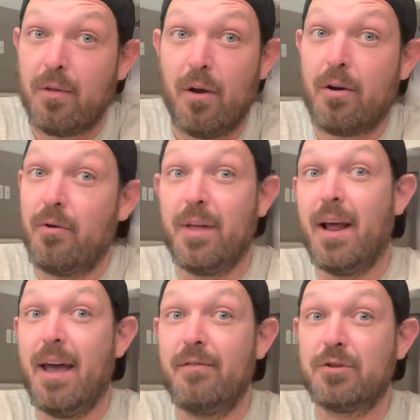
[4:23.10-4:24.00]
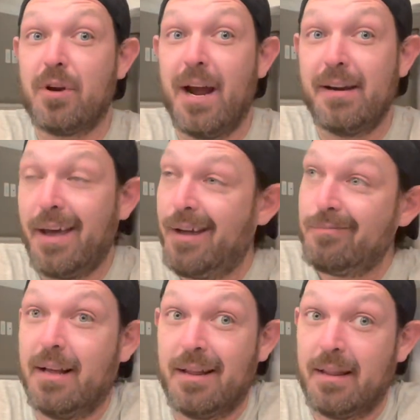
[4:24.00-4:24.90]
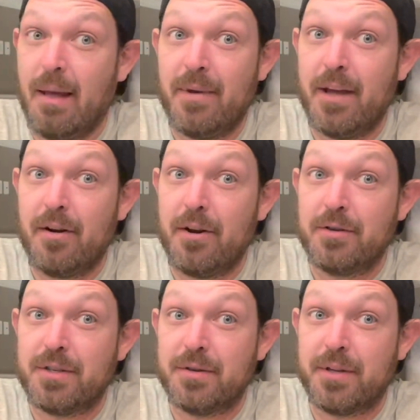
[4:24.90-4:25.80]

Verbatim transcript: Loko that I haven't tried yet. Let me introduce you